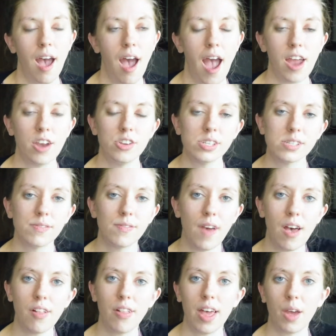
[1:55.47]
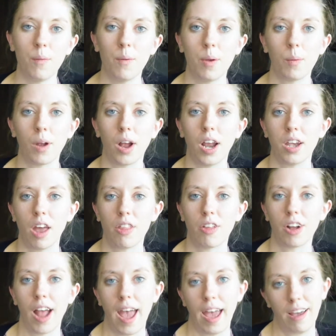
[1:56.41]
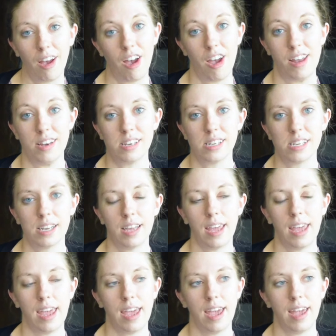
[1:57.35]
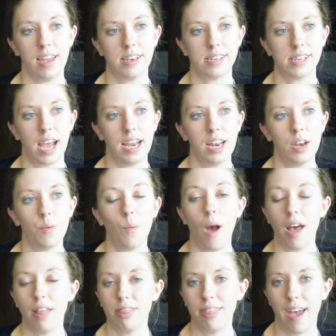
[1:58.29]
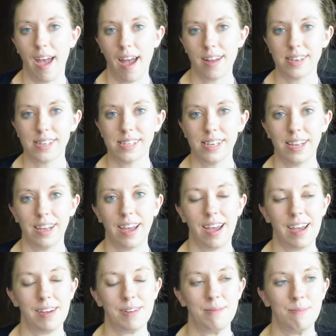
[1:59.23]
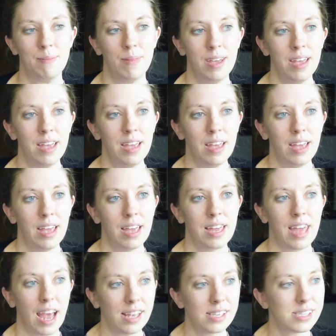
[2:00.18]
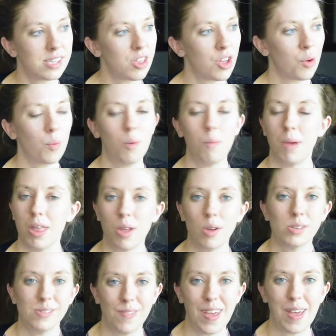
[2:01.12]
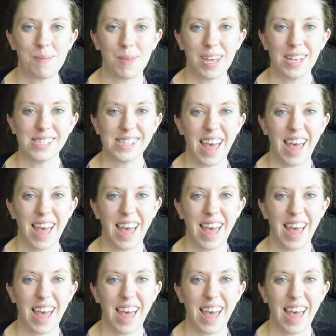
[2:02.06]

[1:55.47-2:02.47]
I just felt like we were another egg hunt, and I didn't want that. Yes, there will be those families